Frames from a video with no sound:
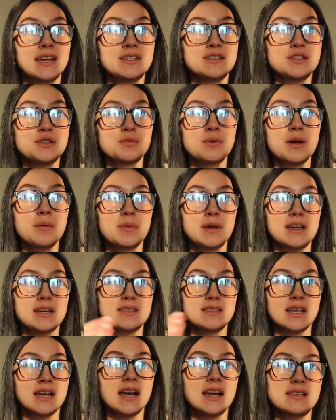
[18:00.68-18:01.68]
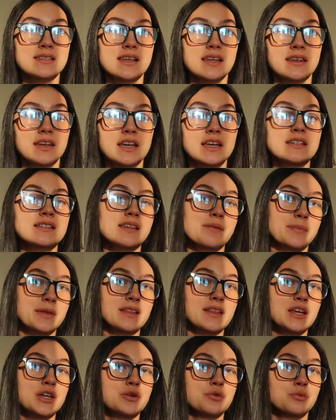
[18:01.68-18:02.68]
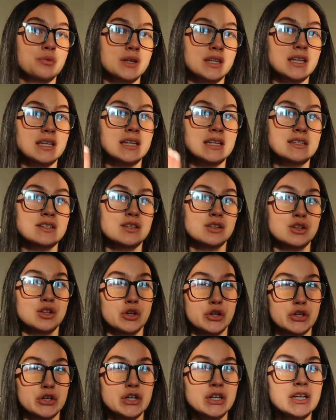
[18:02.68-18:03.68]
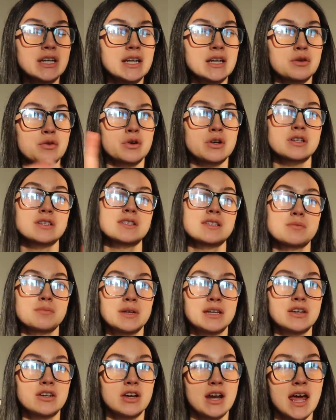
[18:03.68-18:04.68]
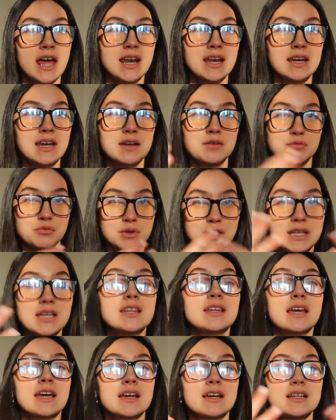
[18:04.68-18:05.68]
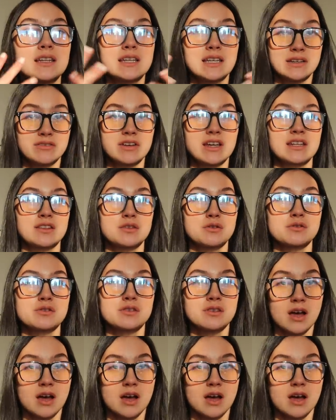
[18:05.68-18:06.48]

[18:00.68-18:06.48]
into it, because like I said, like, it's something that you really need to learn in order to be good at it and really like alleviate those